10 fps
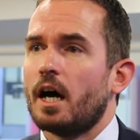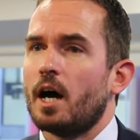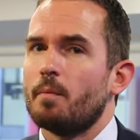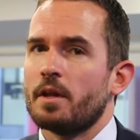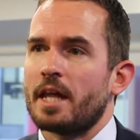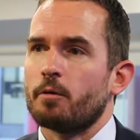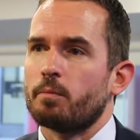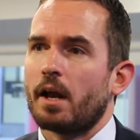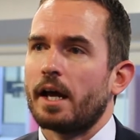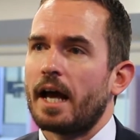and that would
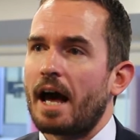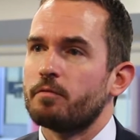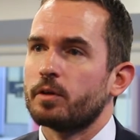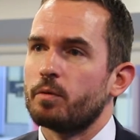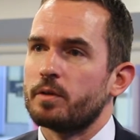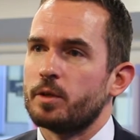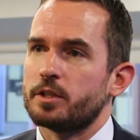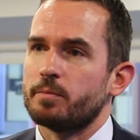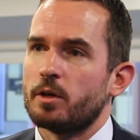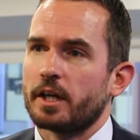play havoc with
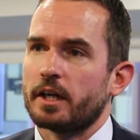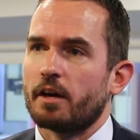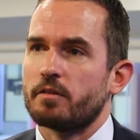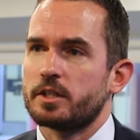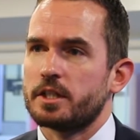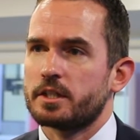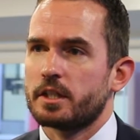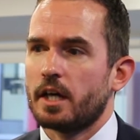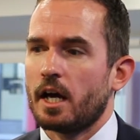emerging market currencies